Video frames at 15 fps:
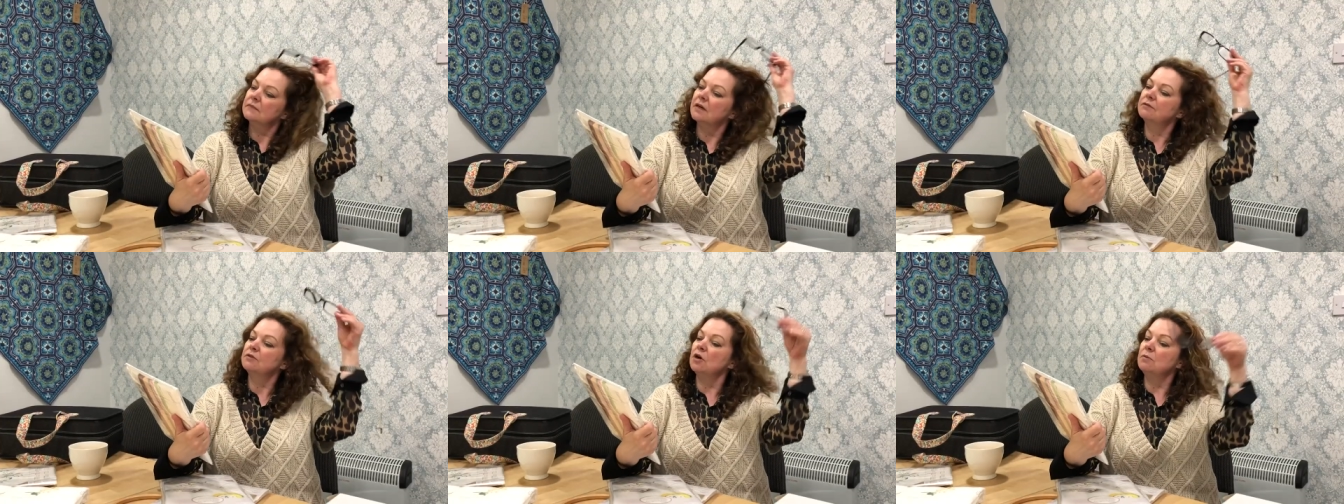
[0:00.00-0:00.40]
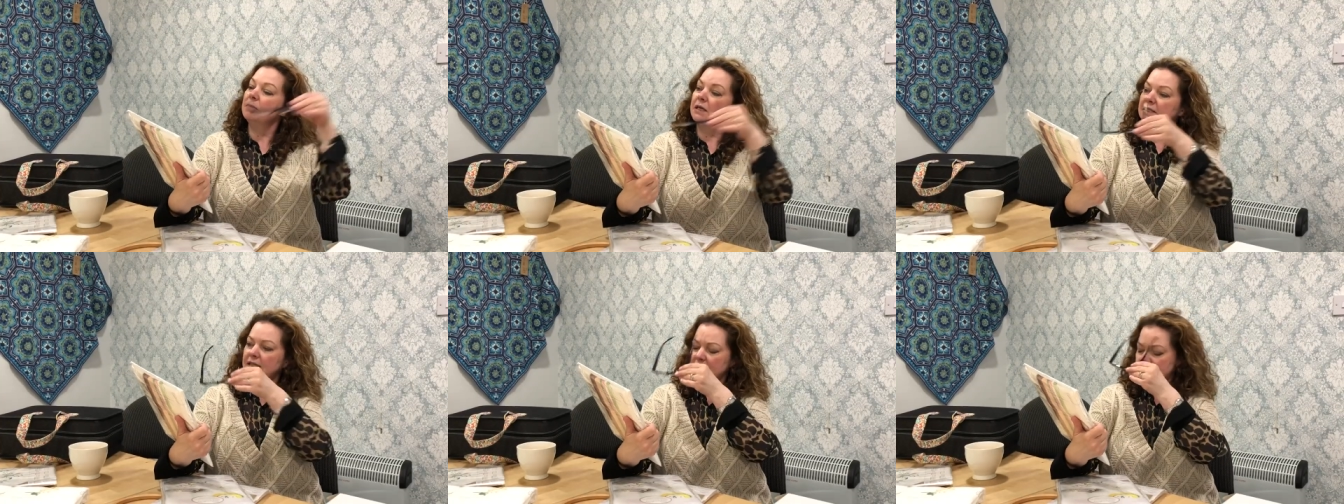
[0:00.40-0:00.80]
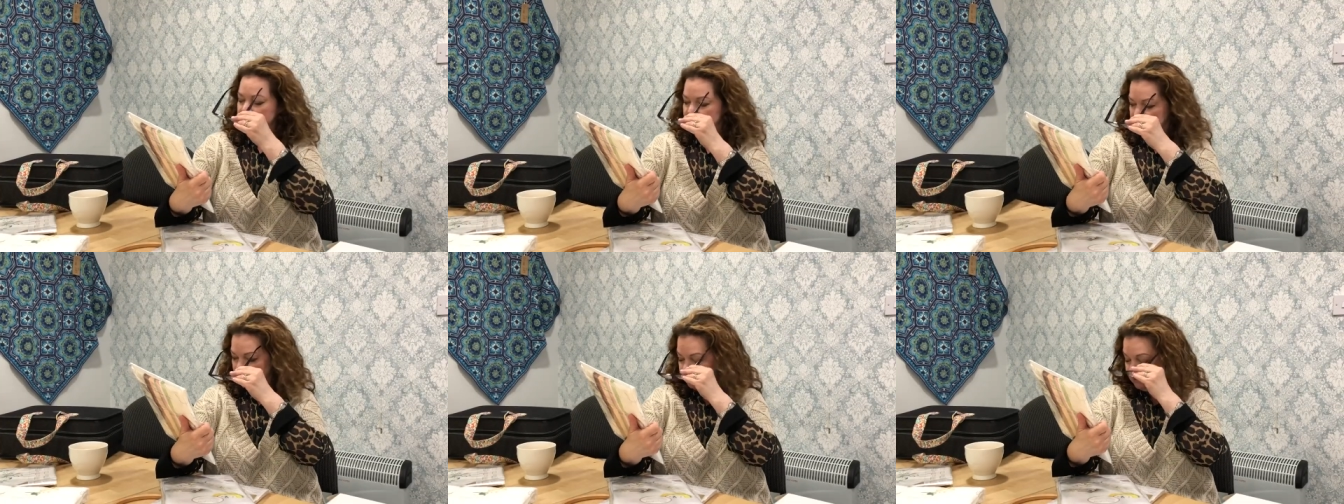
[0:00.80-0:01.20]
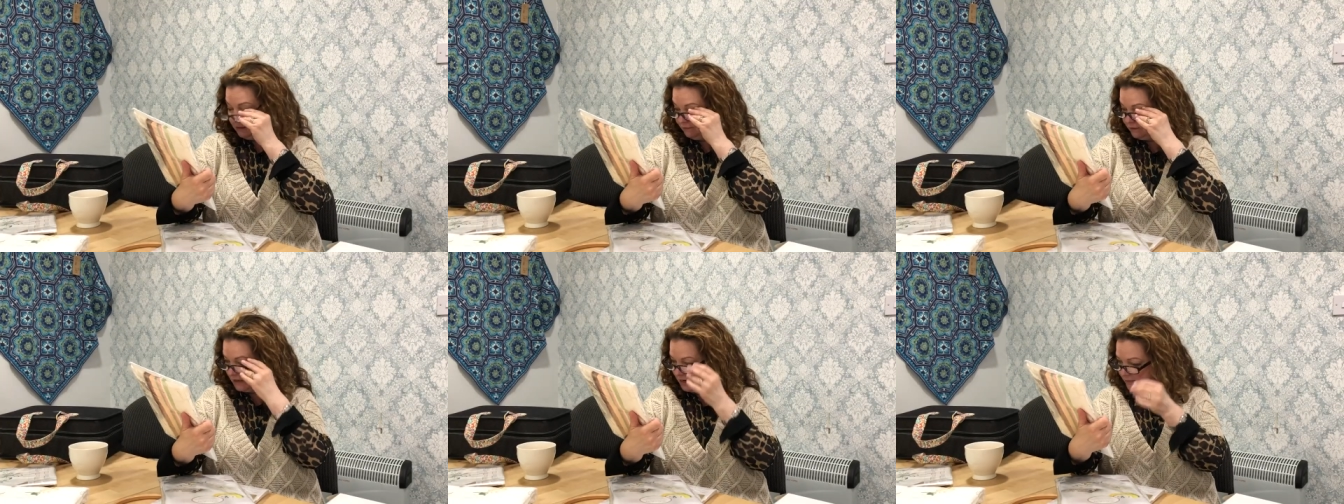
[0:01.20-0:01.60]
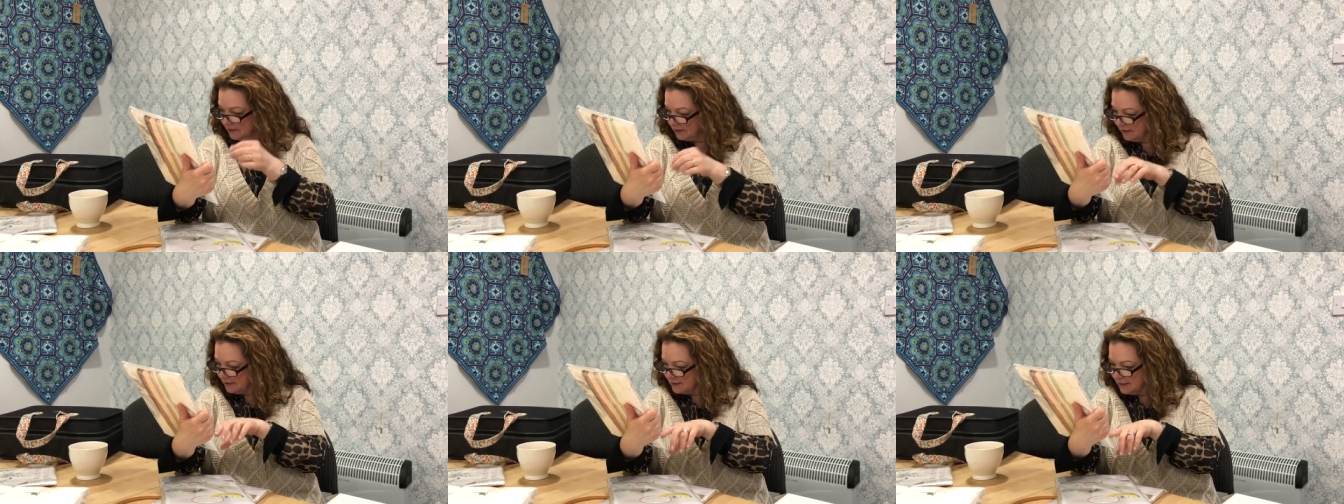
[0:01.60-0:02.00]
I've got my glasses. I did forget my
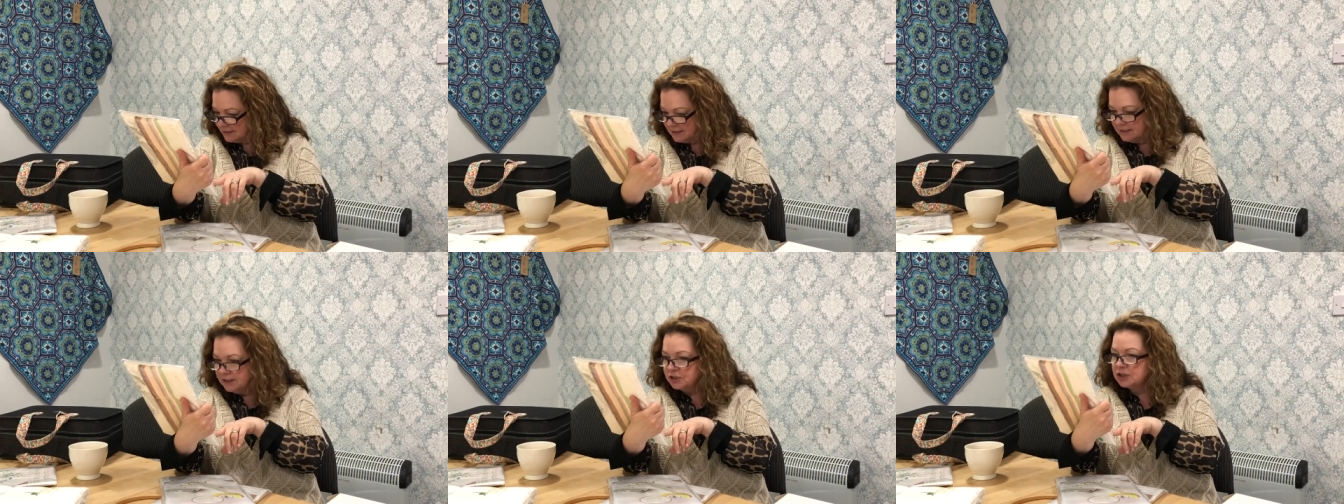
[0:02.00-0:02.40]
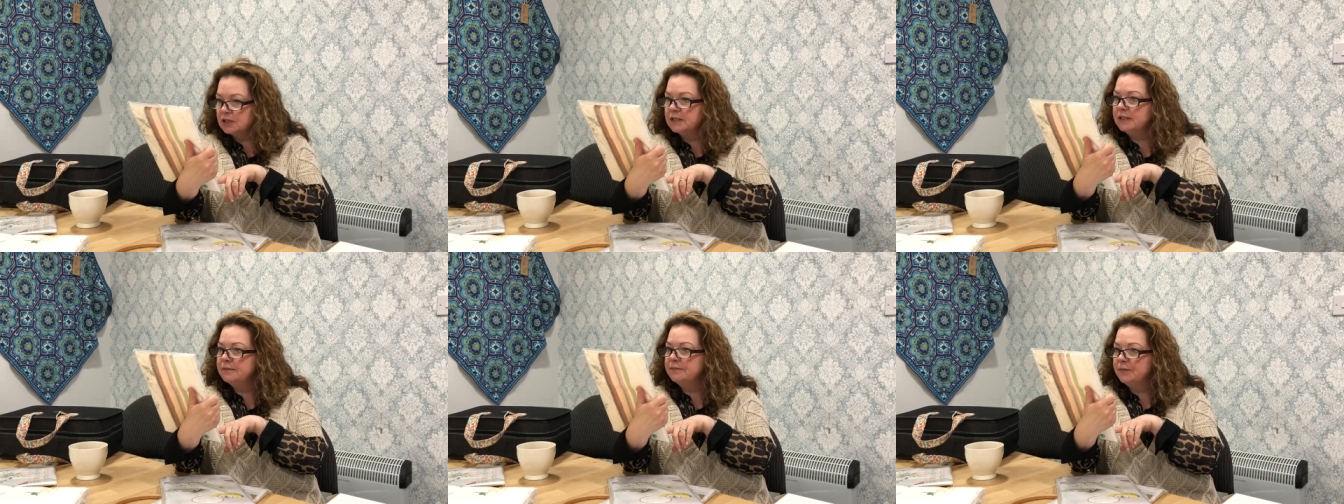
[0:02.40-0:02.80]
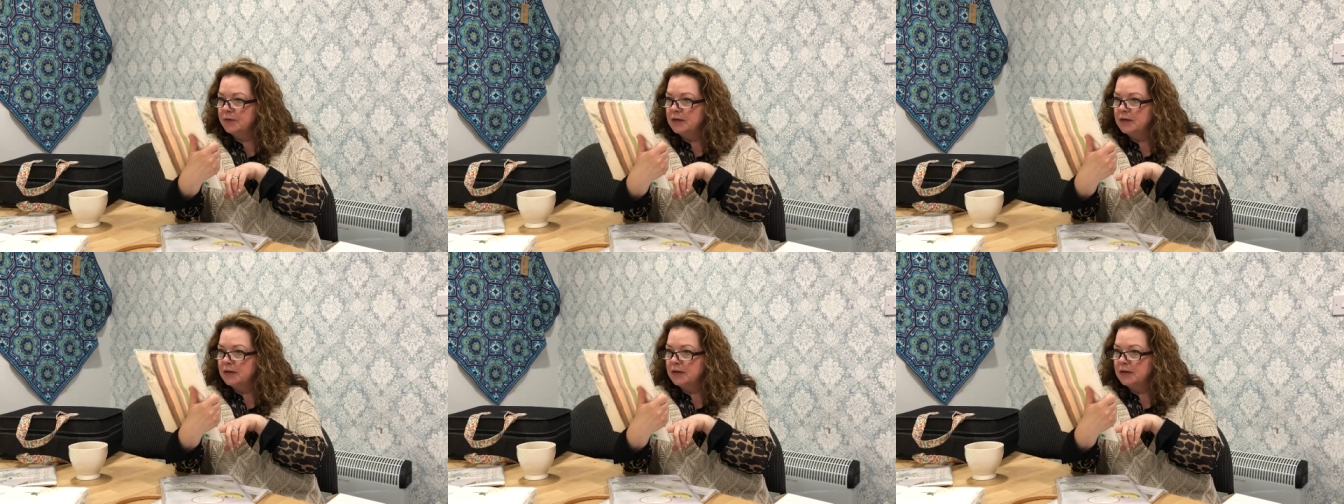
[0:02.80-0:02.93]
glasses initially.